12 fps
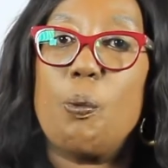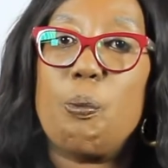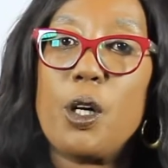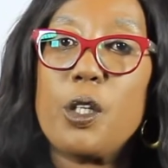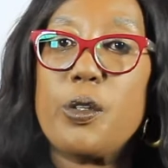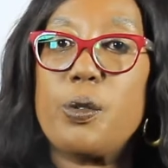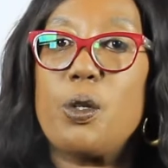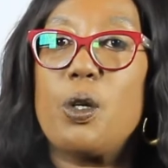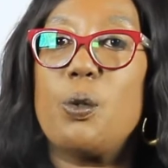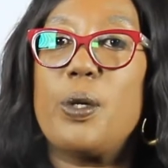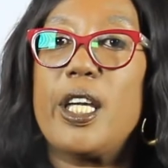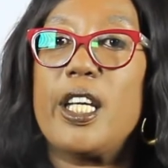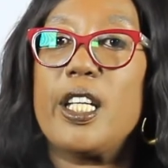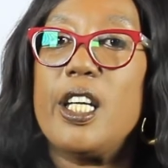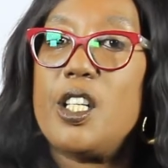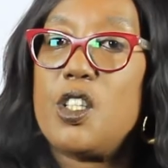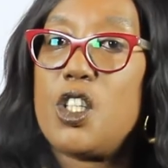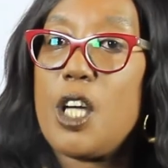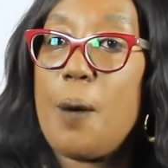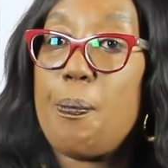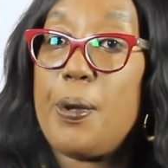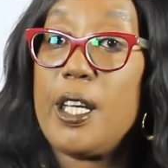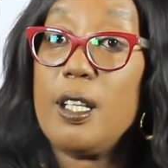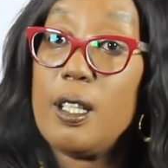ball throwing,
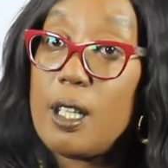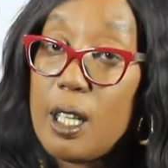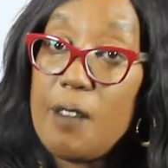jumping,